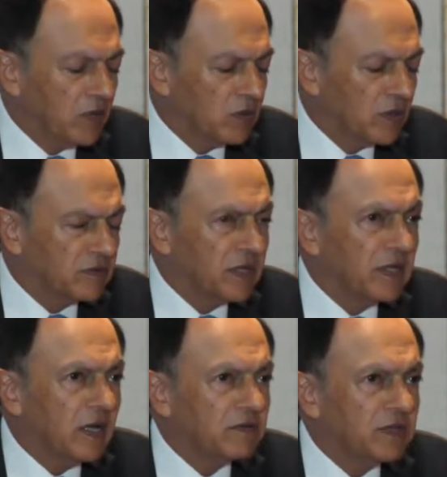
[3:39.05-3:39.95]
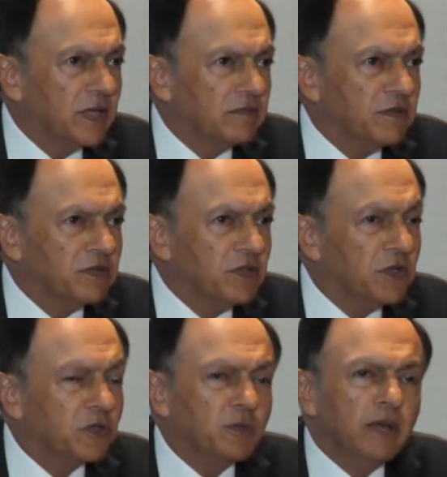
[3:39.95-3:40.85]
Worked then after that 15
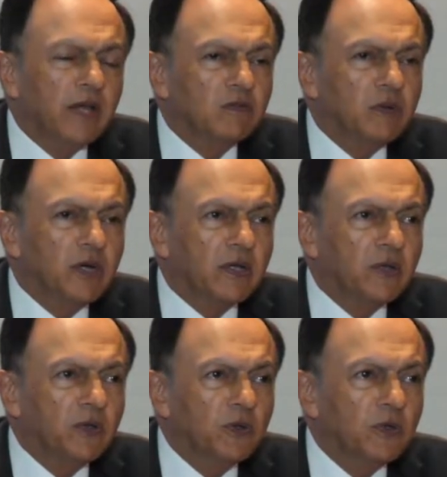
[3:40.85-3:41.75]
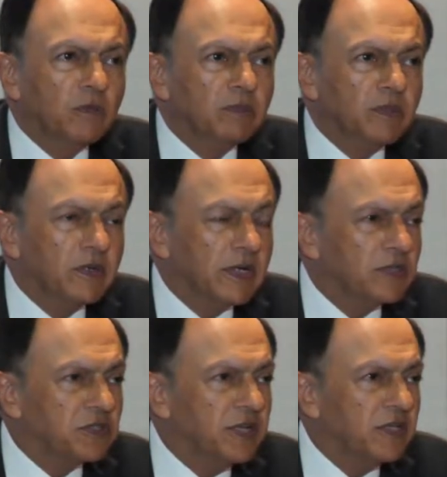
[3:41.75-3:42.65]
years in Bank of America in Europe and the United
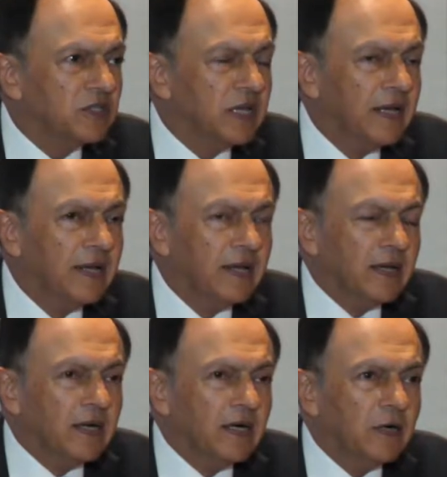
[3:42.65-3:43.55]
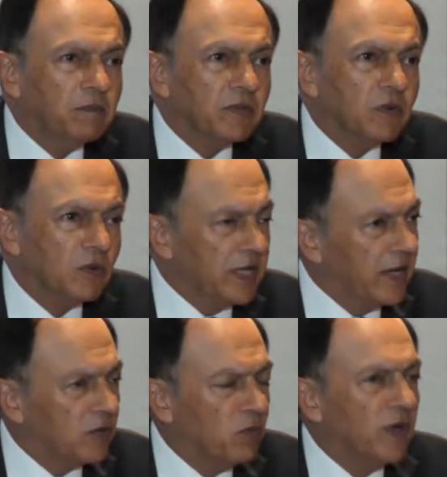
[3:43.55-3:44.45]
States. Only
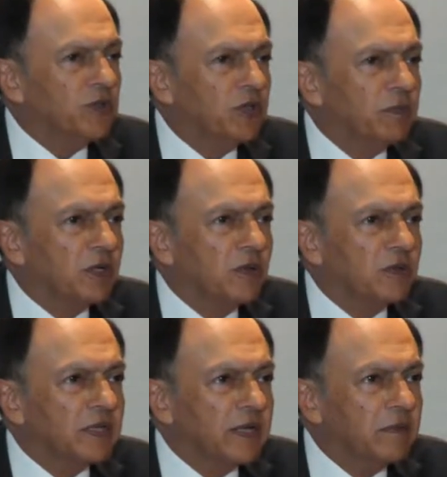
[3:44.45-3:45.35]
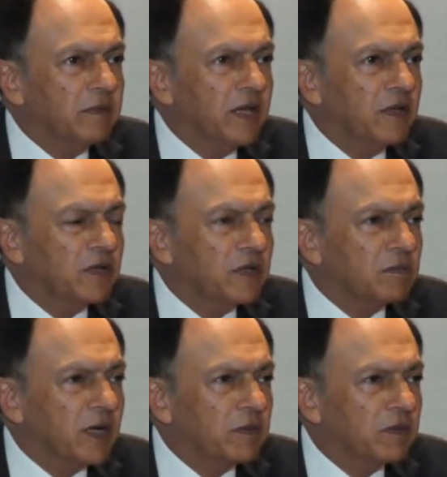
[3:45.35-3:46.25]
had one shipping loan that I made in
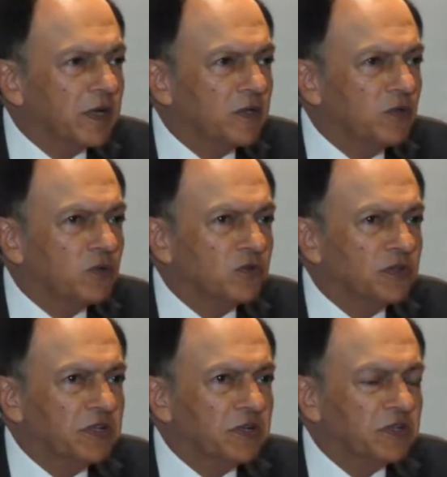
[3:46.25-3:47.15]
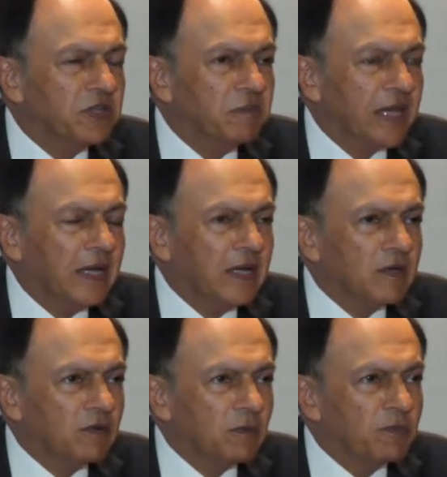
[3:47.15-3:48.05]
my youthful years.
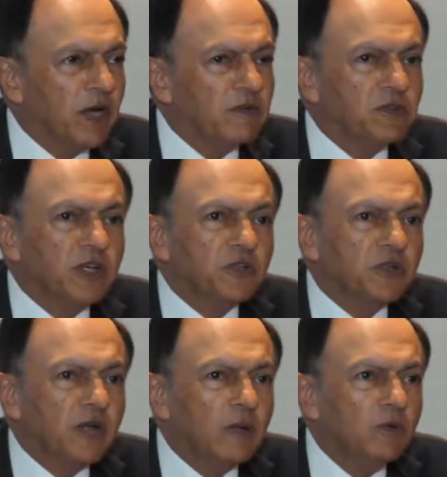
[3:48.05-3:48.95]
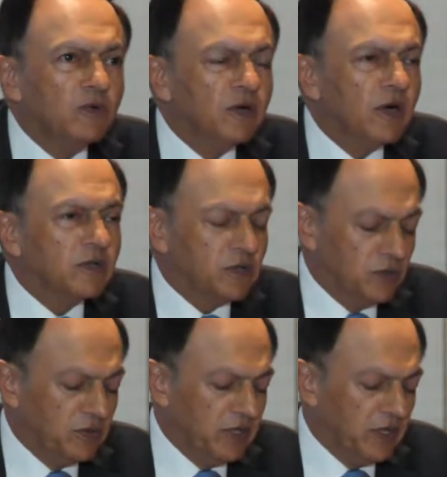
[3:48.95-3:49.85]
From the private sector, I moved on
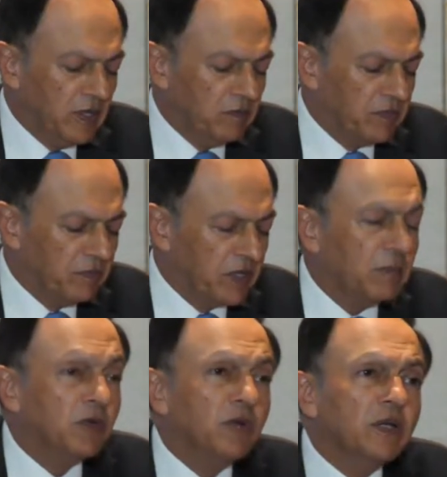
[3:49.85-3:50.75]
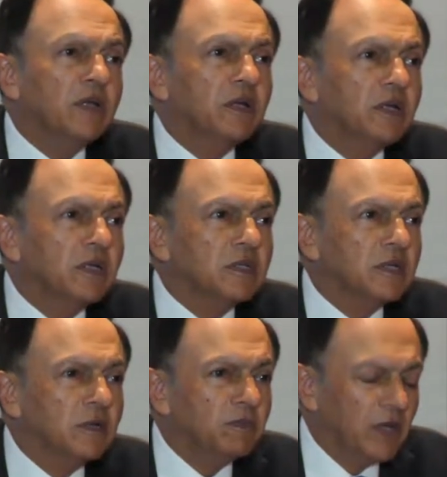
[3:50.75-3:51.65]
to become a regulator as a